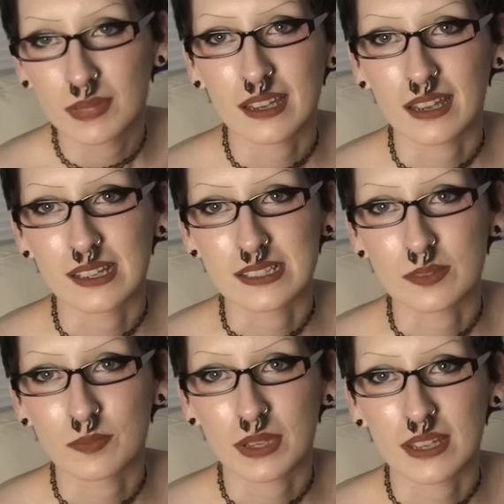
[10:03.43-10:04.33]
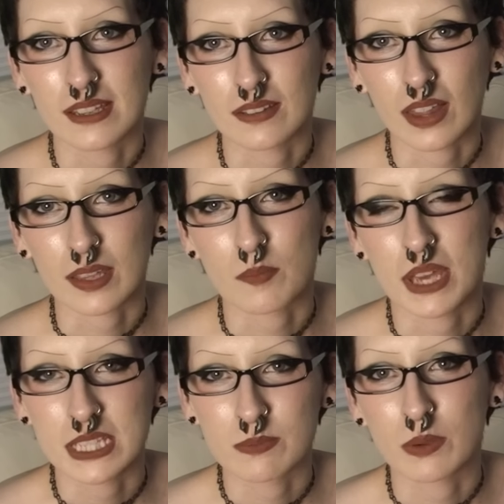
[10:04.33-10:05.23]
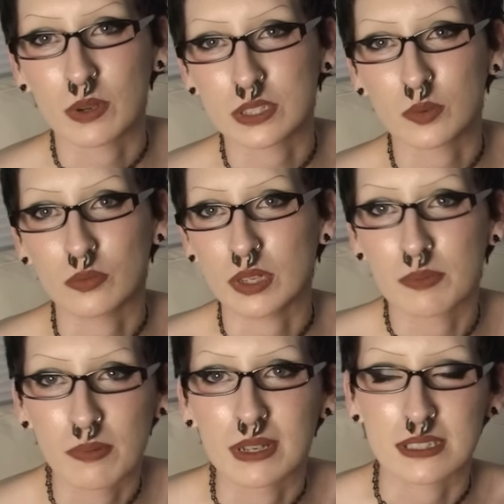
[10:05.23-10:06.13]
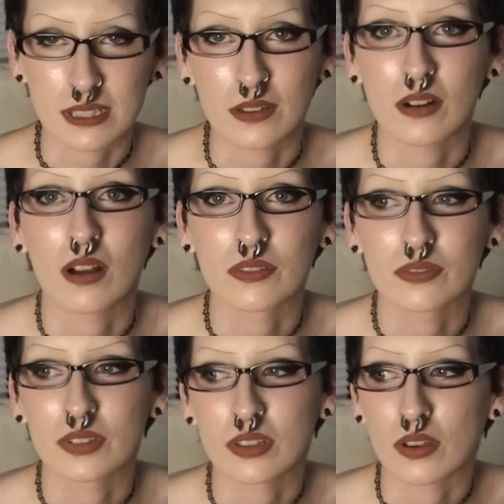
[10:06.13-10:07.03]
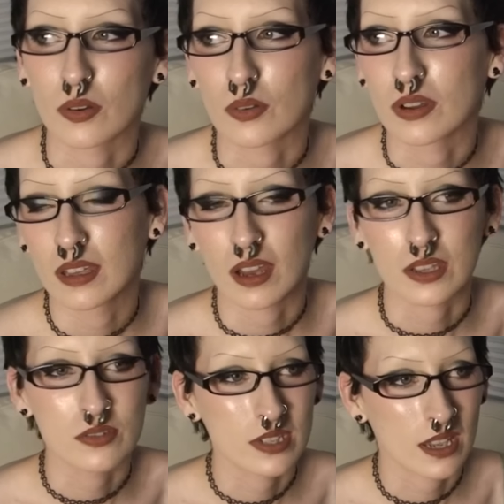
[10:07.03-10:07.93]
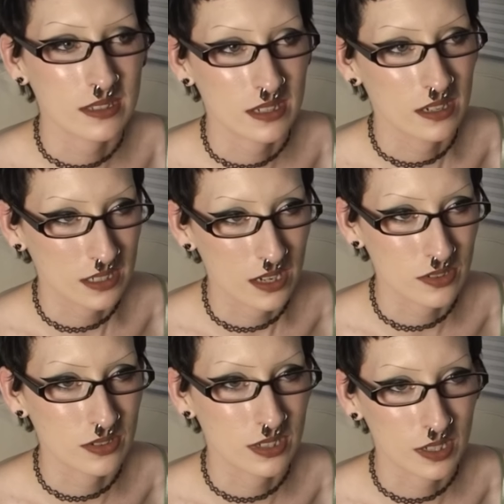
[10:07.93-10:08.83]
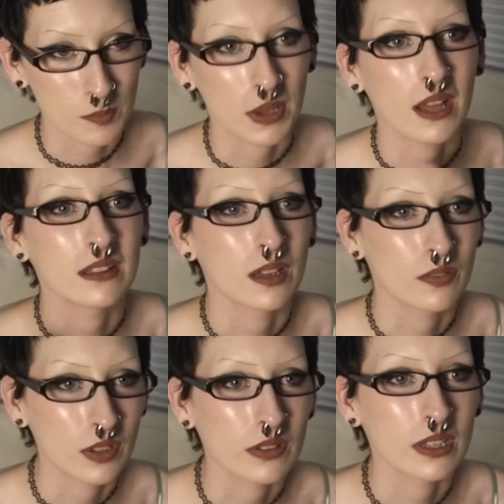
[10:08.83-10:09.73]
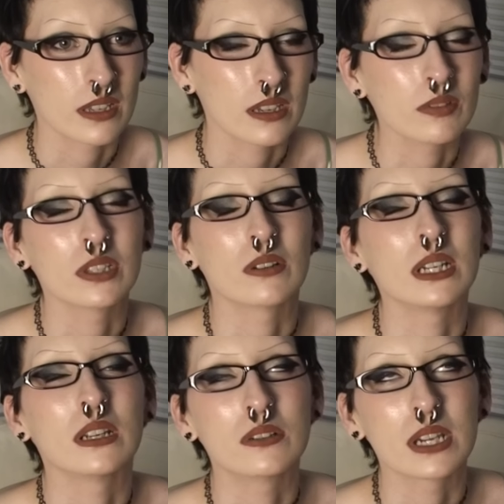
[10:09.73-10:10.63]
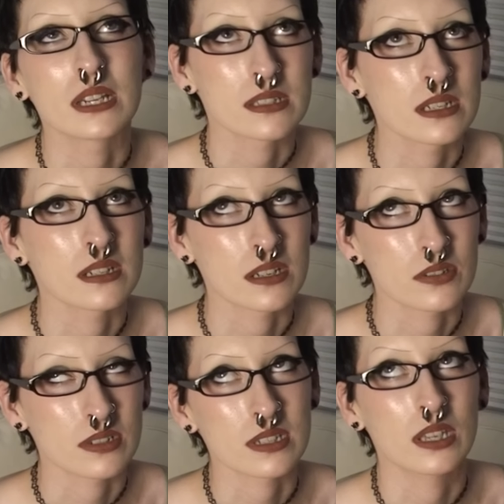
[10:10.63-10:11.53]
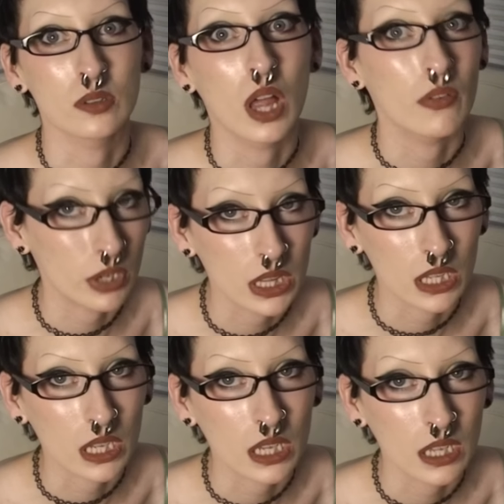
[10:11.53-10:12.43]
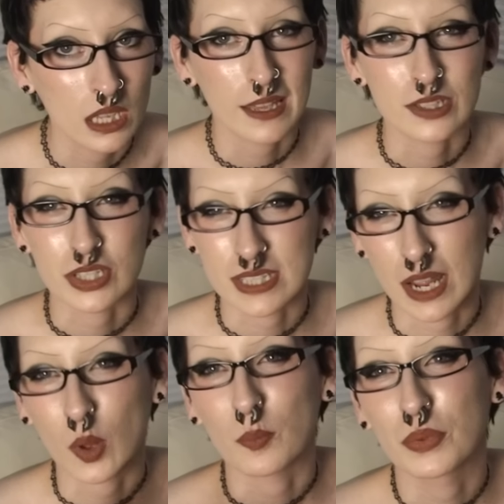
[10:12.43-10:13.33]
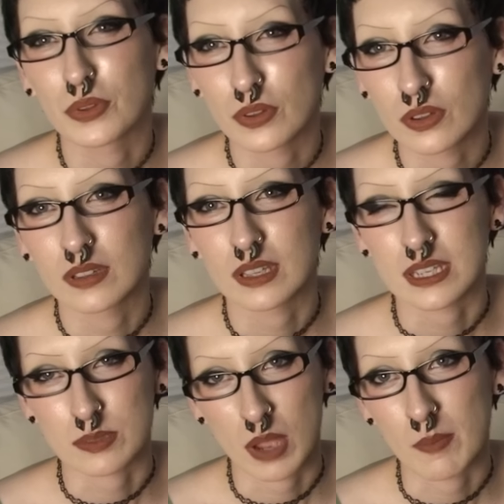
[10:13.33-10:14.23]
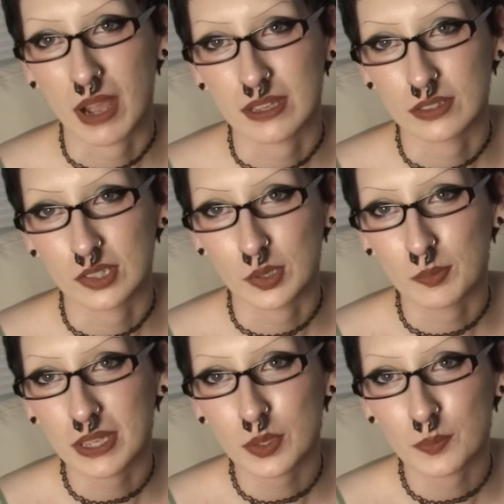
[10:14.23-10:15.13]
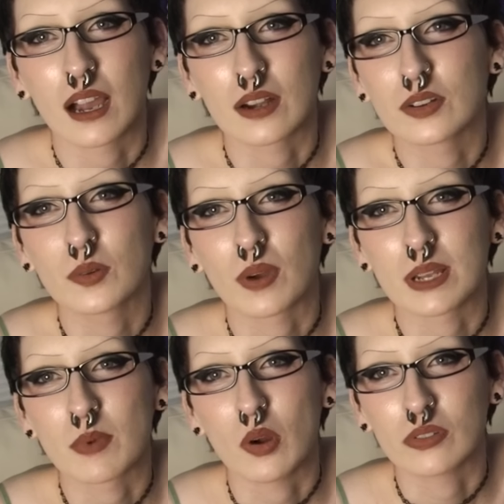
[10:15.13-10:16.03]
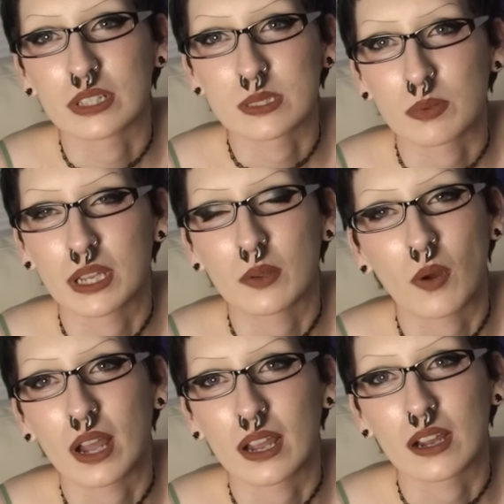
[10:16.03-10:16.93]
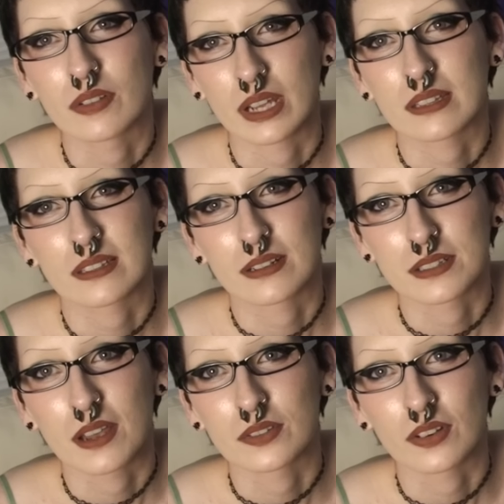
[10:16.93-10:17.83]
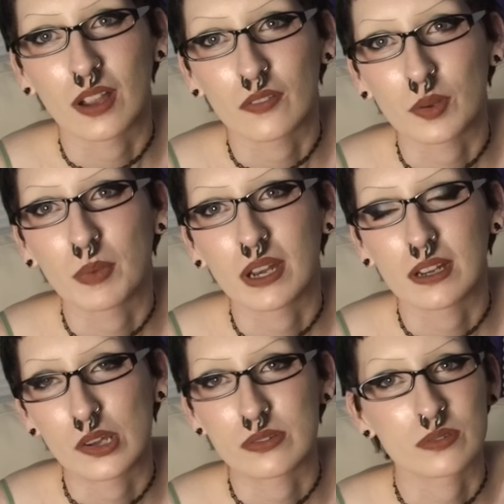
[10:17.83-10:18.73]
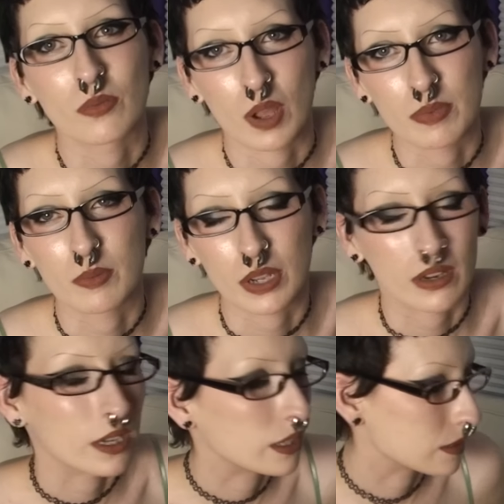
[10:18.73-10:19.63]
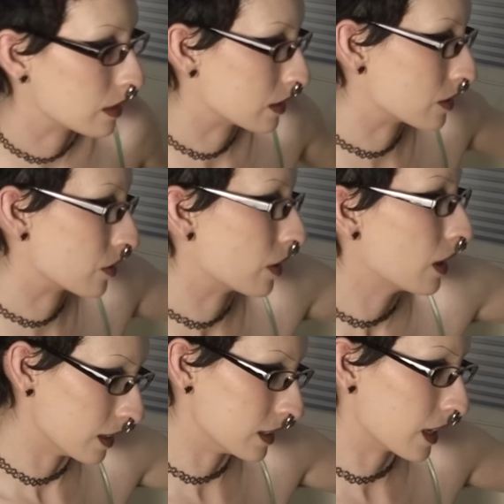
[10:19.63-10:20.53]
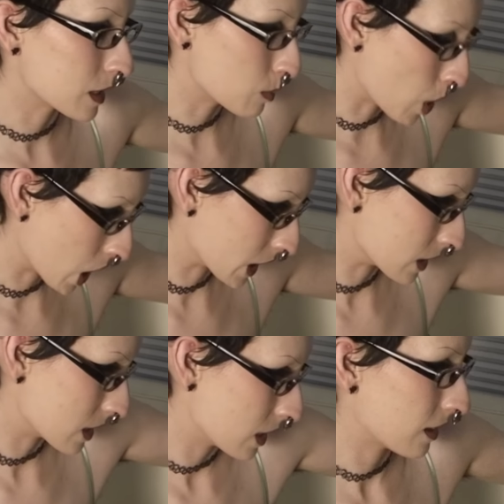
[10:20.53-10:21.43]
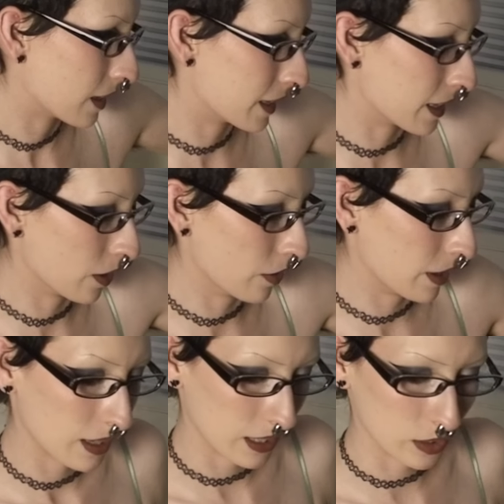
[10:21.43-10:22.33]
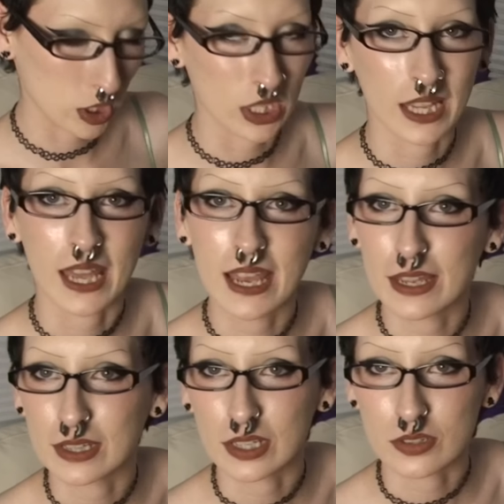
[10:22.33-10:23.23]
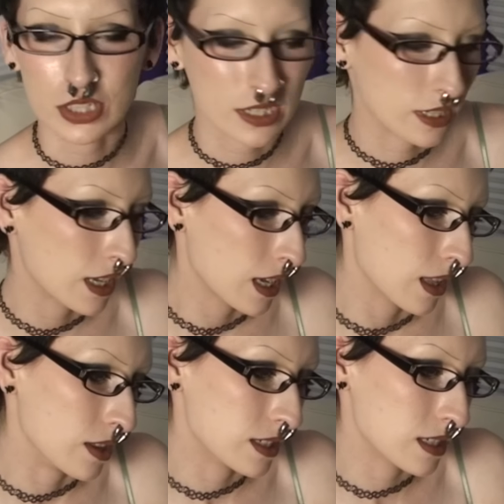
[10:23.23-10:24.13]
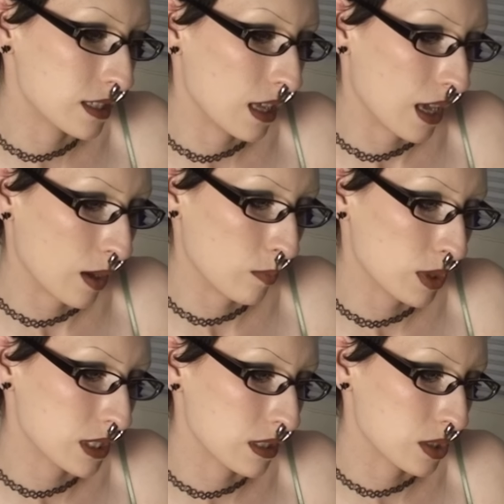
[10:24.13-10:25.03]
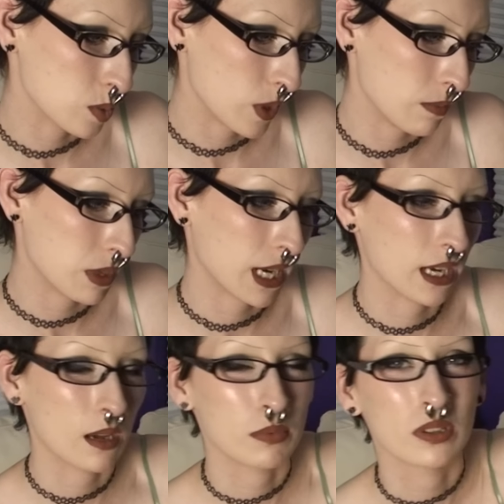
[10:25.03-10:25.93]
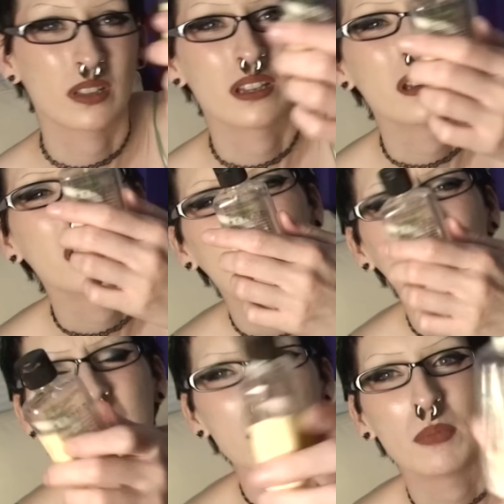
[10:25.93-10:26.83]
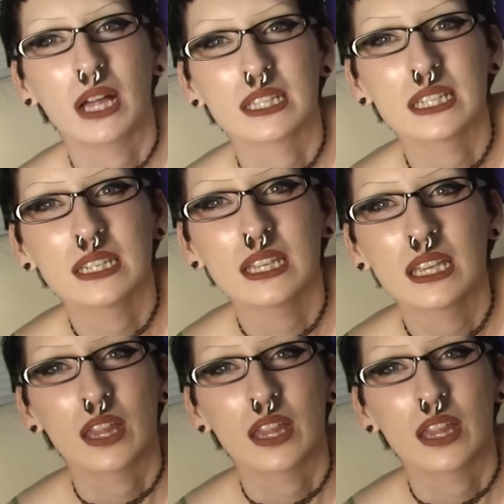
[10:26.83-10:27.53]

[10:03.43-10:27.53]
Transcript: And it like makes me want to rip my skin off. So I use hand sanitizer to combat that feeling, even though I know hand sanitizer doesn't kill everything. It just helps ease my mind a little bit. I don't know why I'm over explaining why I have hand sanitizer. Everybody knows why people carry hand sanitizer. In the next pocket, I carry a little hand lotion. This is the Hemp's Sweet Pineapple and Honey Melon.